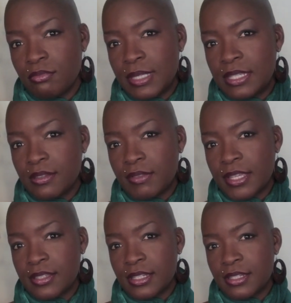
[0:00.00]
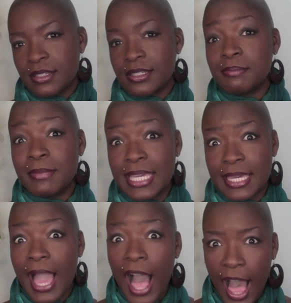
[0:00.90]
piece of that sentence is
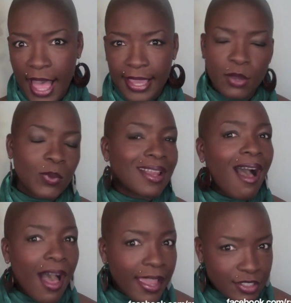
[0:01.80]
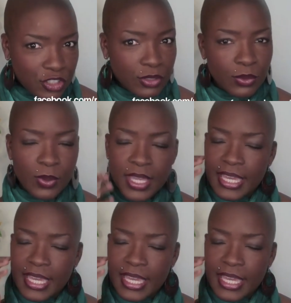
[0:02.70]
me, What I do